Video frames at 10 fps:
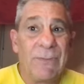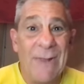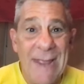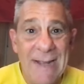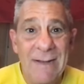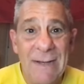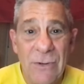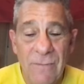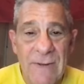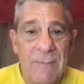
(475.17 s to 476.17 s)
playing in
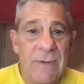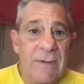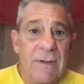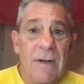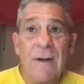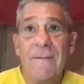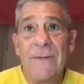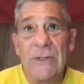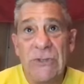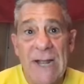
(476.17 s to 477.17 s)
November
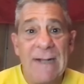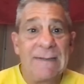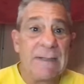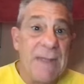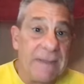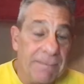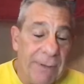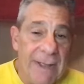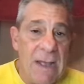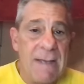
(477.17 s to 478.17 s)
for the chance to make the
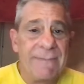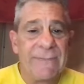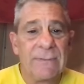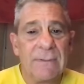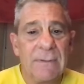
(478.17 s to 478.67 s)
playoffs?